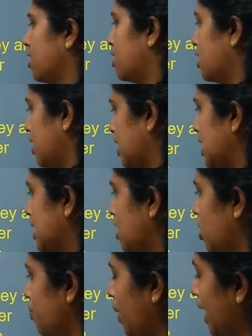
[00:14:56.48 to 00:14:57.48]
So
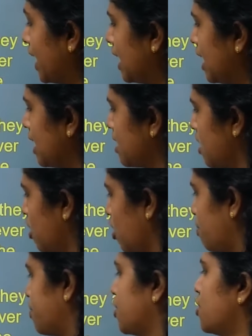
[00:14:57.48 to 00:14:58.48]
easily, widely is our
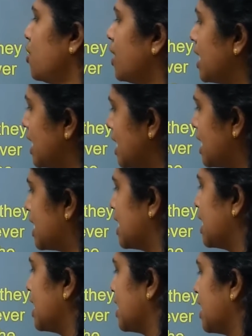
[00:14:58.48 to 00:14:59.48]
option. So
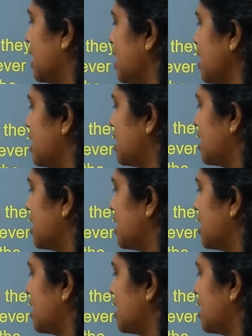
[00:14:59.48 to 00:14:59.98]
easily, yes.